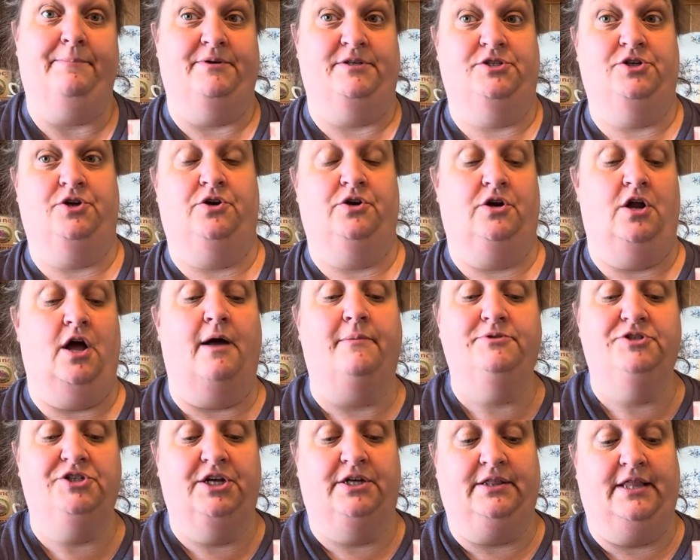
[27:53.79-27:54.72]
a certain
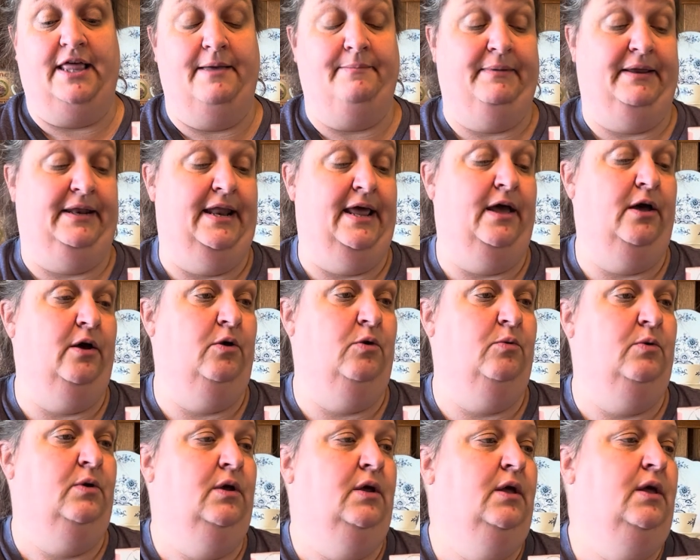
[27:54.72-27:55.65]
object, let me know.